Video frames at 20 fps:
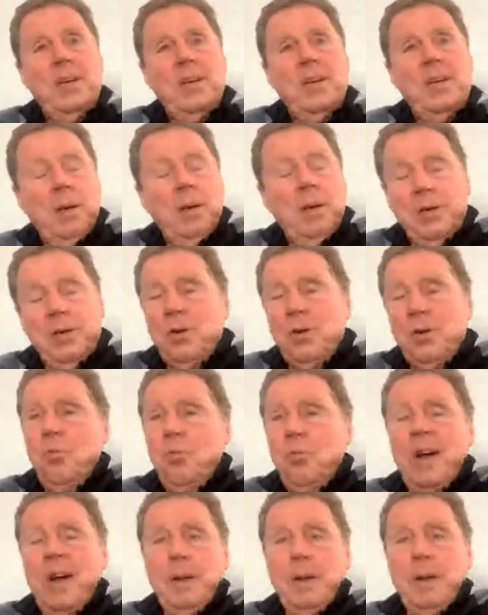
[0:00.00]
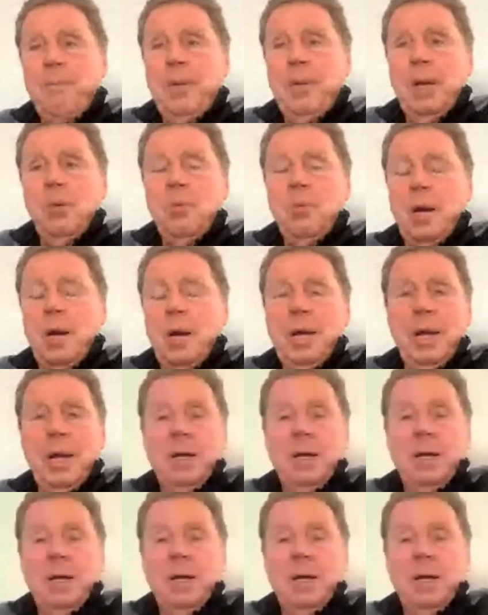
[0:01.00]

Difficult one to pick one out